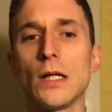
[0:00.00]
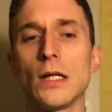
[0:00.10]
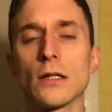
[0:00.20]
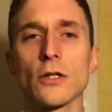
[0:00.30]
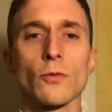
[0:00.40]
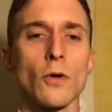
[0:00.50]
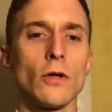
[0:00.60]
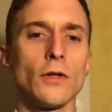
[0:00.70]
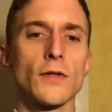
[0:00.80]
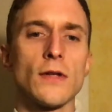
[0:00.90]
This
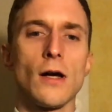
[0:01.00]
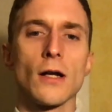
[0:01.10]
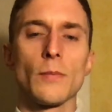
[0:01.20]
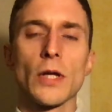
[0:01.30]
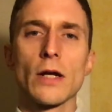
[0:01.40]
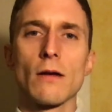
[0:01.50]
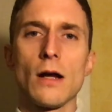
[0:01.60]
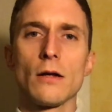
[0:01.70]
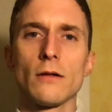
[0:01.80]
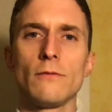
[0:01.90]
world is not a
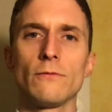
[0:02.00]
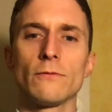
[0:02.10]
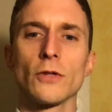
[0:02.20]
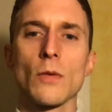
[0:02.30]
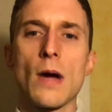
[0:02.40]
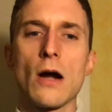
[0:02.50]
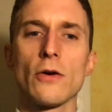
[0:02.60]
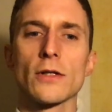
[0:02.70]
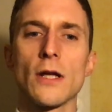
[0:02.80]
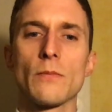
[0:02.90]
playground for the
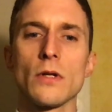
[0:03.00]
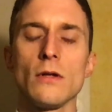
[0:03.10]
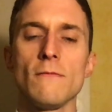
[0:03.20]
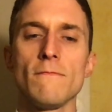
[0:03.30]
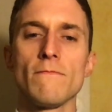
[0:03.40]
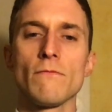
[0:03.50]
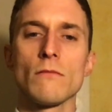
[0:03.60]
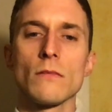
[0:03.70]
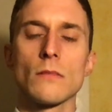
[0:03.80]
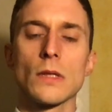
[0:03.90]
powers that be.
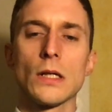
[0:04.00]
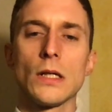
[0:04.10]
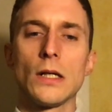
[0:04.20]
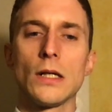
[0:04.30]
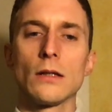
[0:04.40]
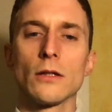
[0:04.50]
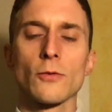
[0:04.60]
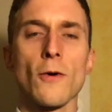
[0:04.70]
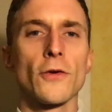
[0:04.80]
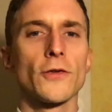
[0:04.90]
This
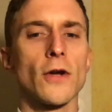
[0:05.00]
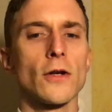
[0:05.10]
world is our